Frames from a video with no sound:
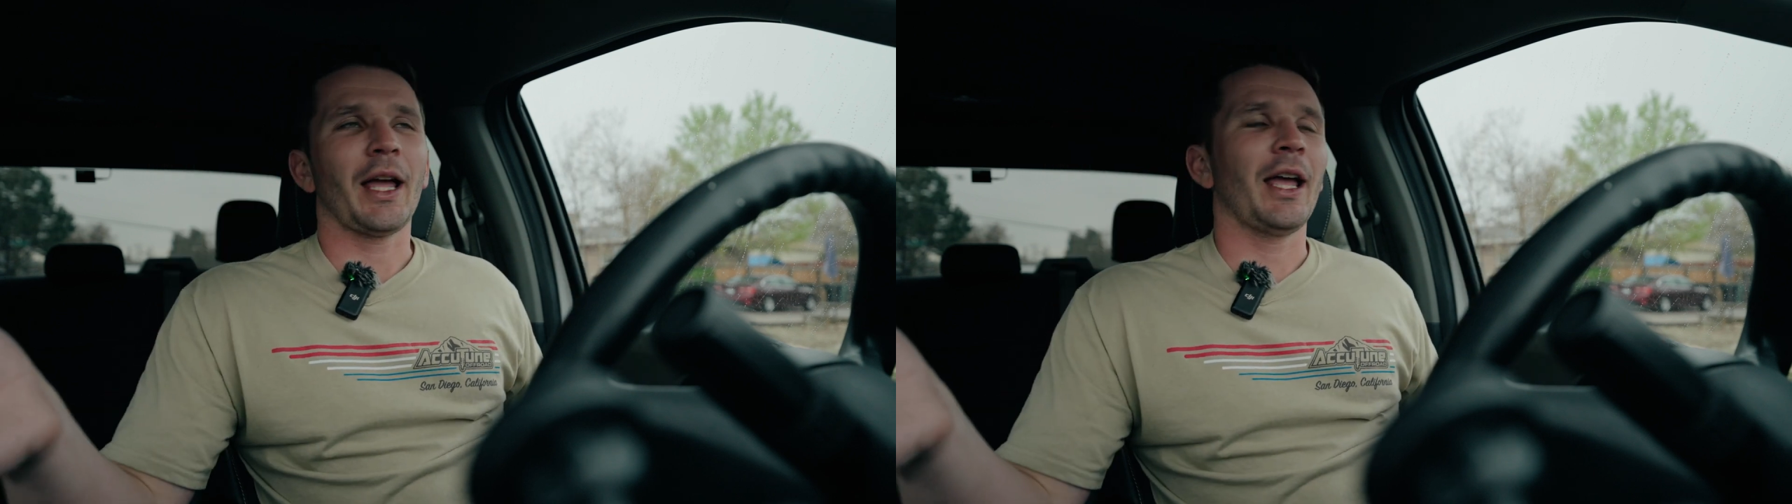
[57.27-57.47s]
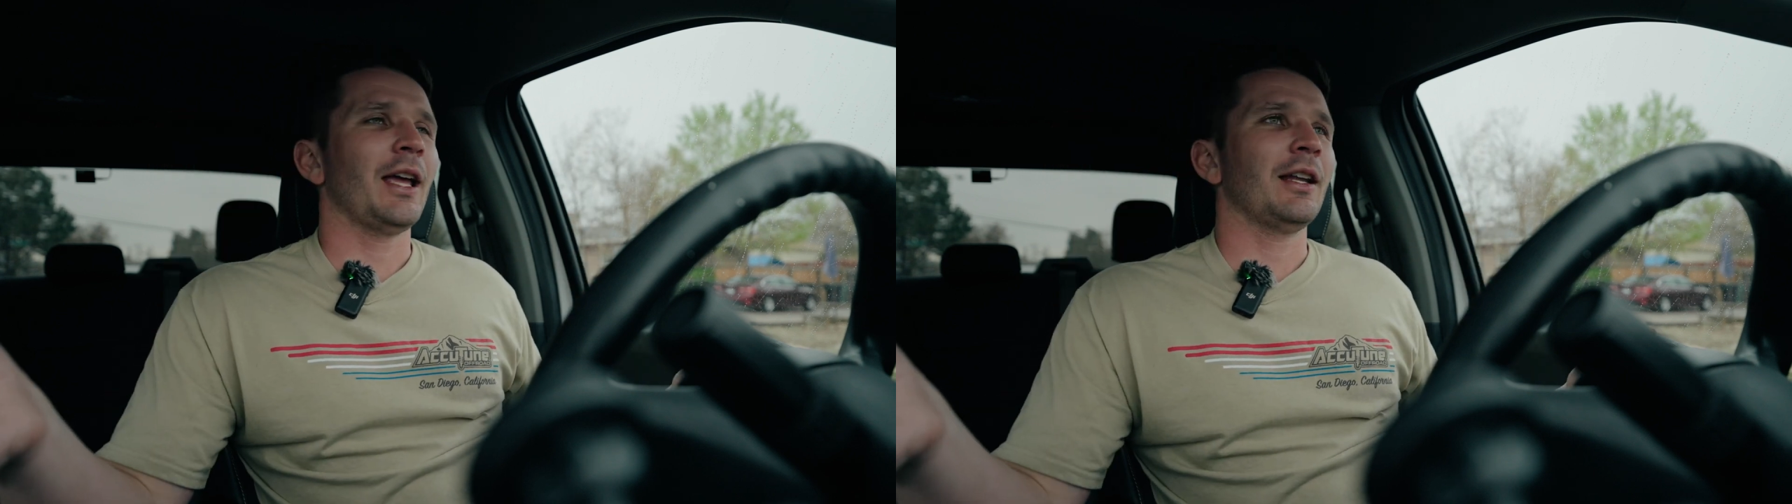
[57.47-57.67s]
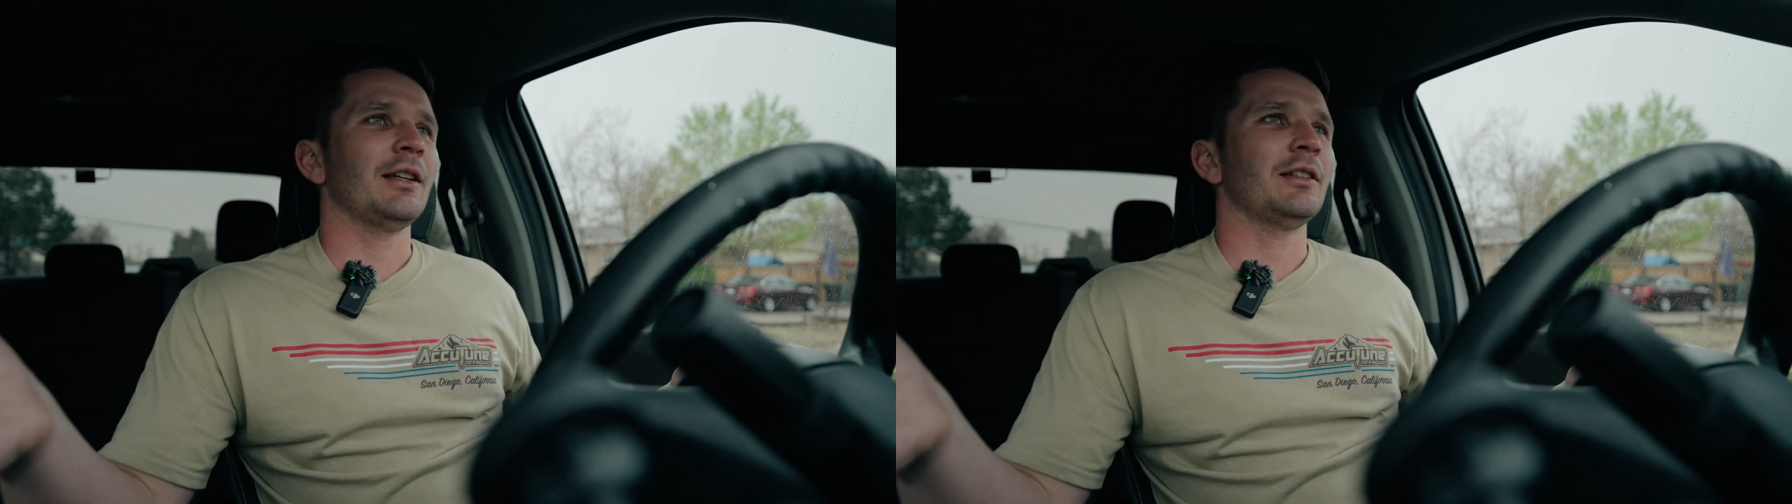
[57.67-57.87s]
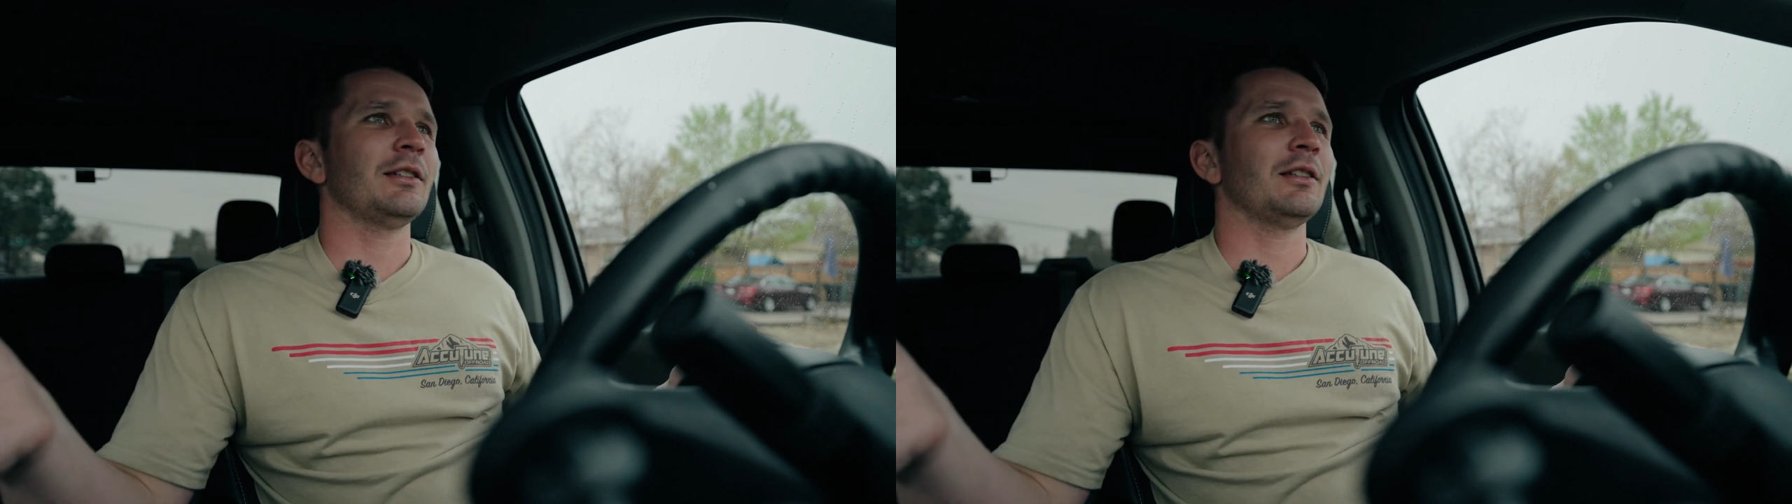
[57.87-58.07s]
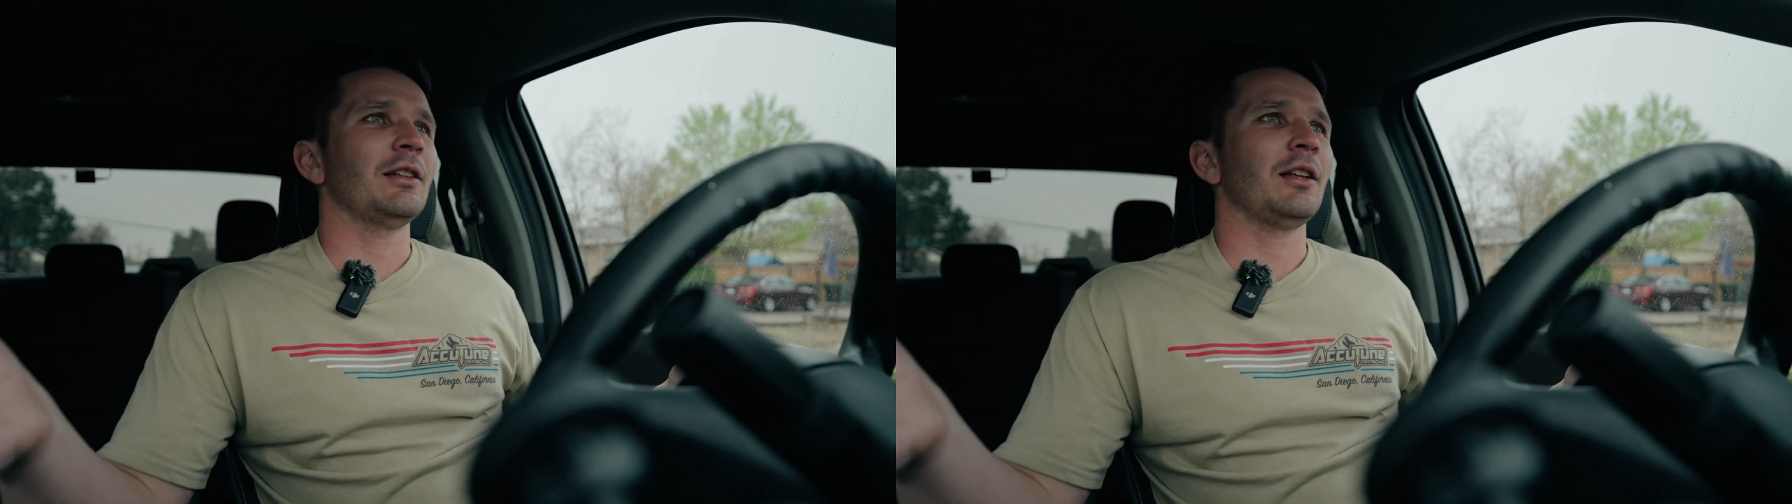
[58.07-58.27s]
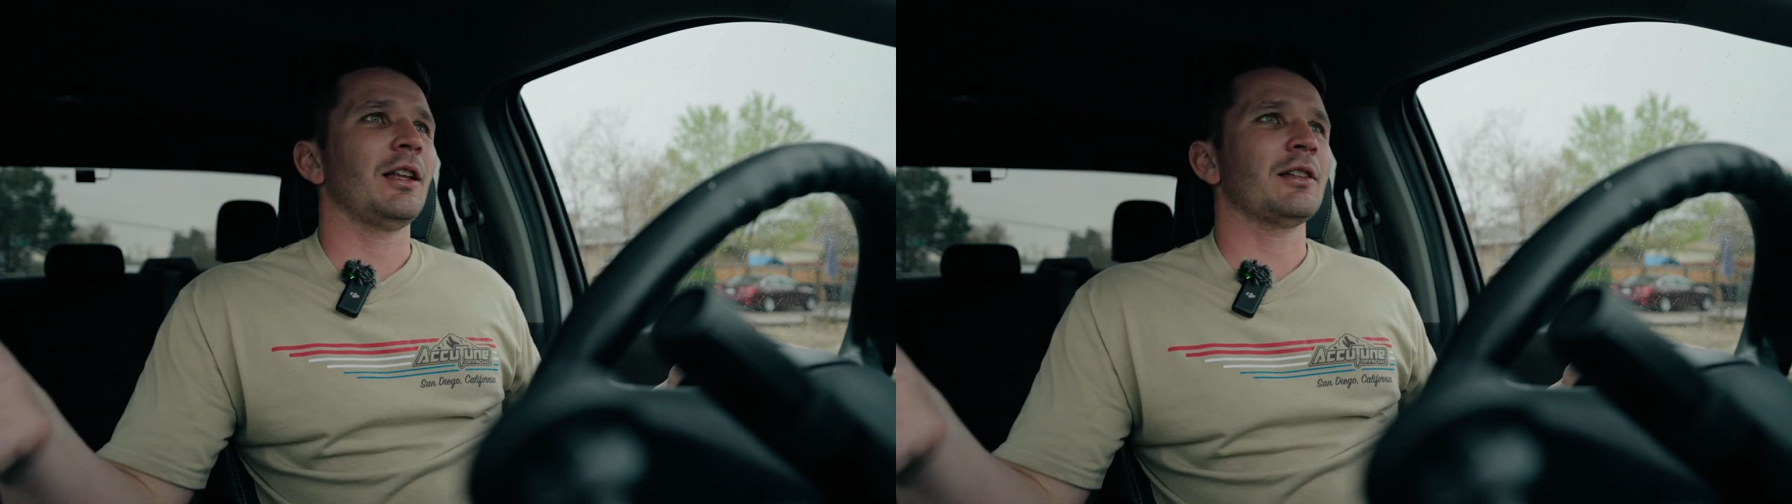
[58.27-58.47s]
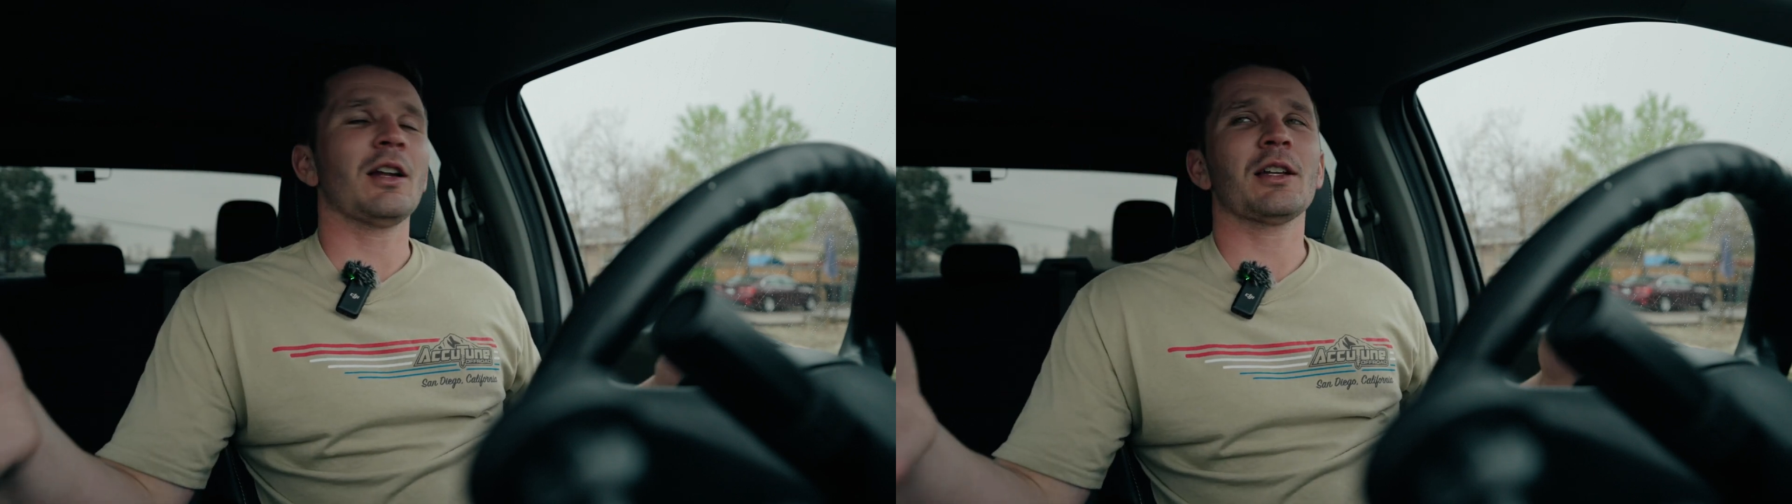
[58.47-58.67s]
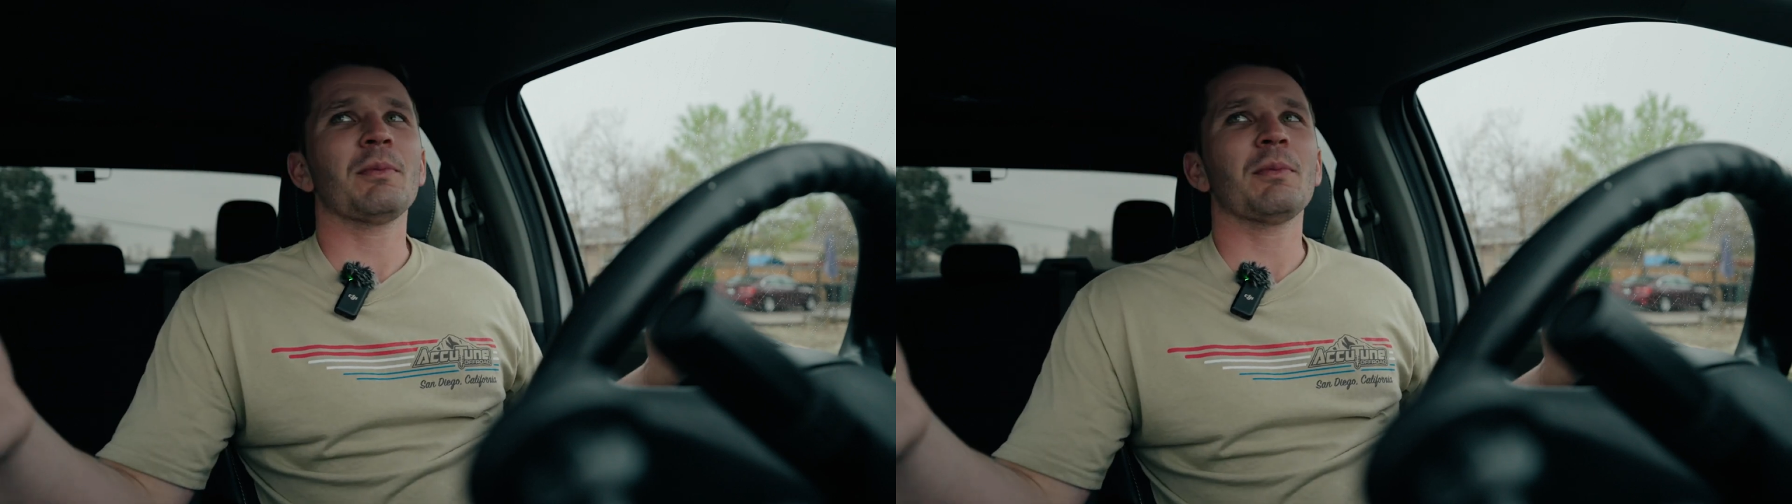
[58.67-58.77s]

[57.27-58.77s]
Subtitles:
And it's not to